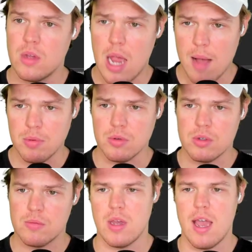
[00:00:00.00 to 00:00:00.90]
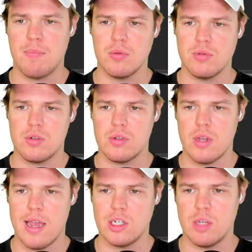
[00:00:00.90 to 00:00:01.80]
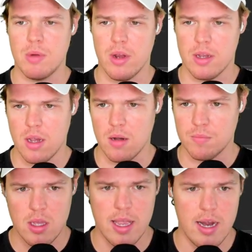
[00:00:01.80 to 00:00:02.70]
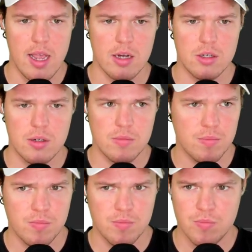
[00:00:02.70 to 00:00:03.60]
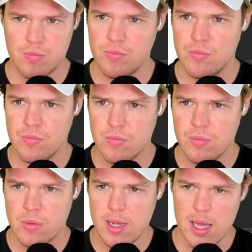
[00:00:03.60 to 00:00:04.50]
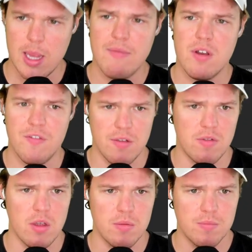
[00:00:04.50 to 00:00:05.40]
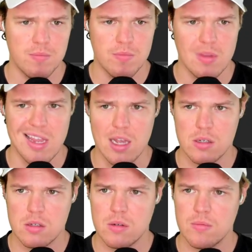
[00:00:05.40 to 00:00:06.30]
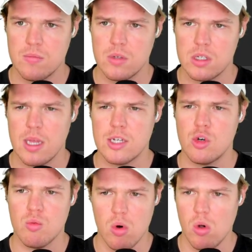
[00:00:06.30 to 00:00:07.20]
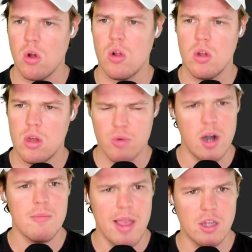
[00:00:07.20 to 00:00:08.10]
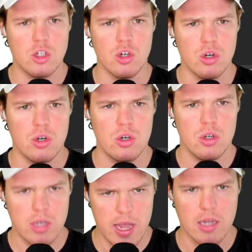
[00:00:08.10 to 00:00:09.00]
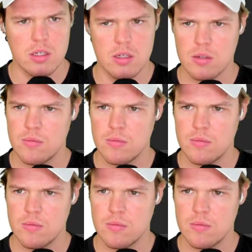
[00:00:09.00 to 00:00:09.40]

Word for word: Apples, apples at gmail.com. Hit next. 11 to 50. Next. Select your role. Product manager. Next.